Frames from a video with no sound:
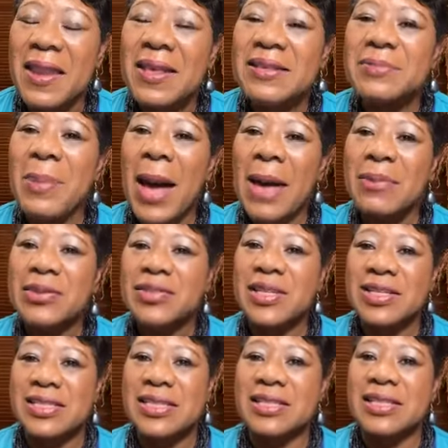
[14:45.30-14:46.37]
And his Bible
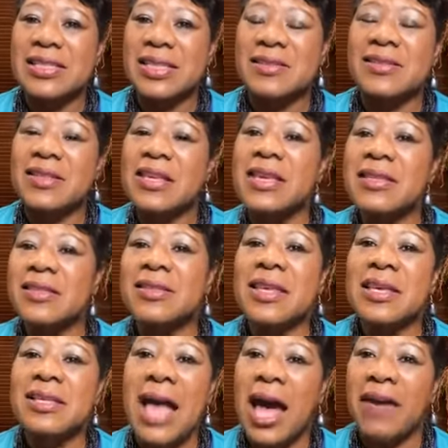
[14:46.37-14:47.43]
says this. He says, These
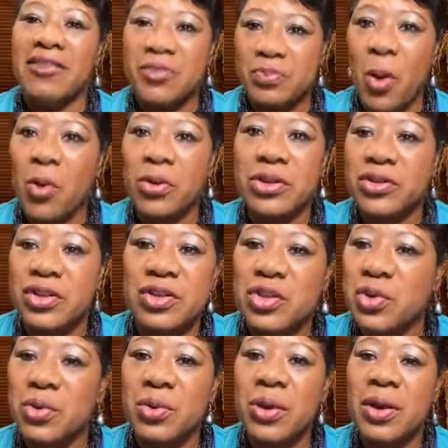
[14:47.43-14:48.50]
things I have spoken to
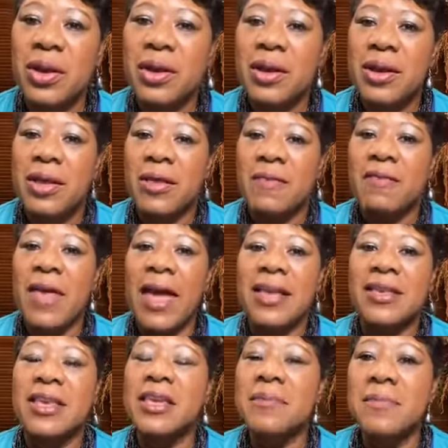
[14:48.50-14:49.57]
you
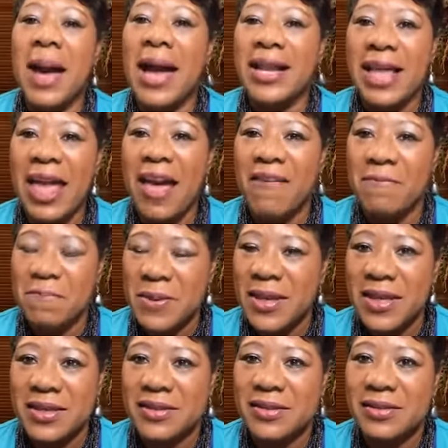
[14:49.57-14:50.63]
that ye might have
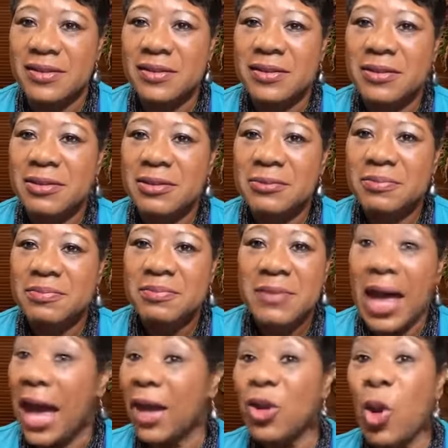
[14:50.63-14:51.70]
peace.
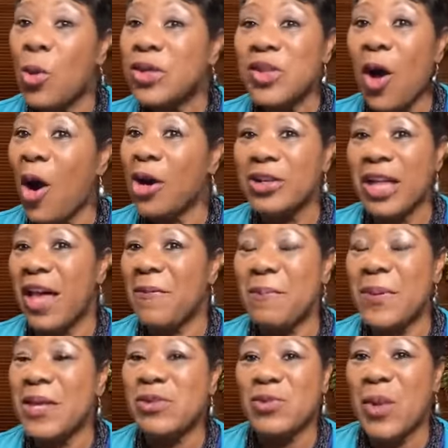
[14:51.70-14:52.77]
I know it's hard to
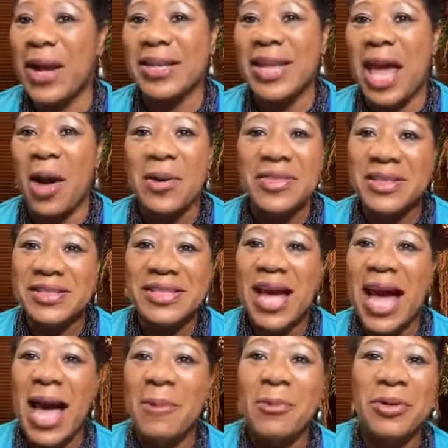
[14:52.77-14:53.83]
have peace right now in the
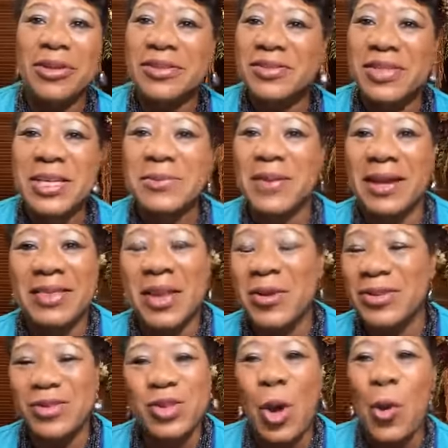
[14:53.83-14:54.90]
time where it seems like
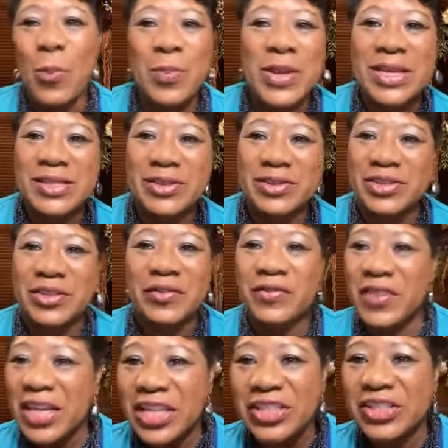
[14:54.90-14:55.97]
there is no peace. There's
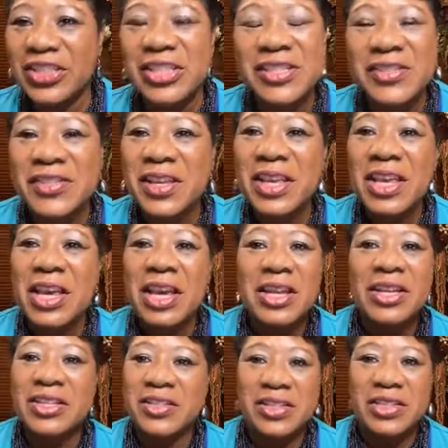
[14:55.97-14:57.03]
divisions.
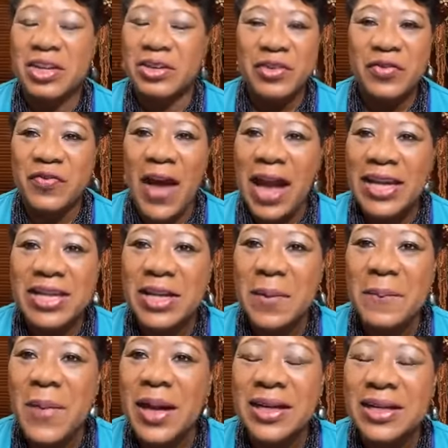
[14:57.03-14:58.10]
Listen, there's fighting
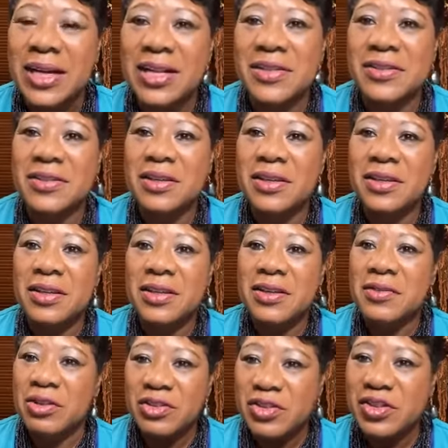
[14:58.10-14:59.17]
among us.
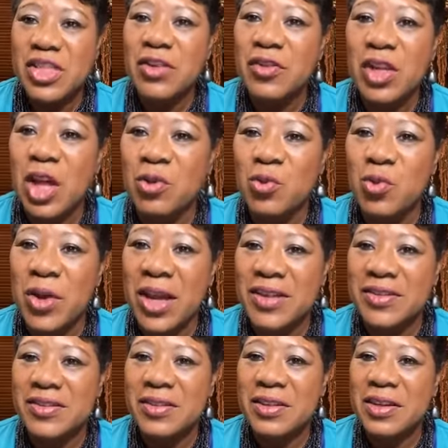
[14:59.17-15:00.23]
There's civil
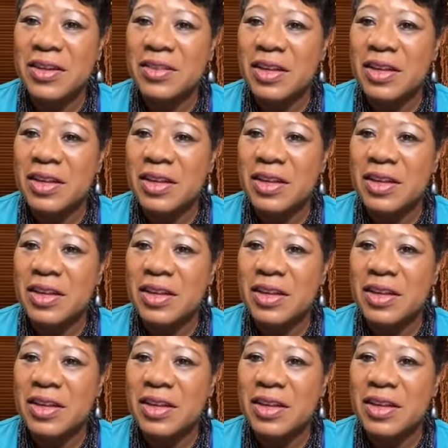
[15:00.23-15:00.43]
unrest.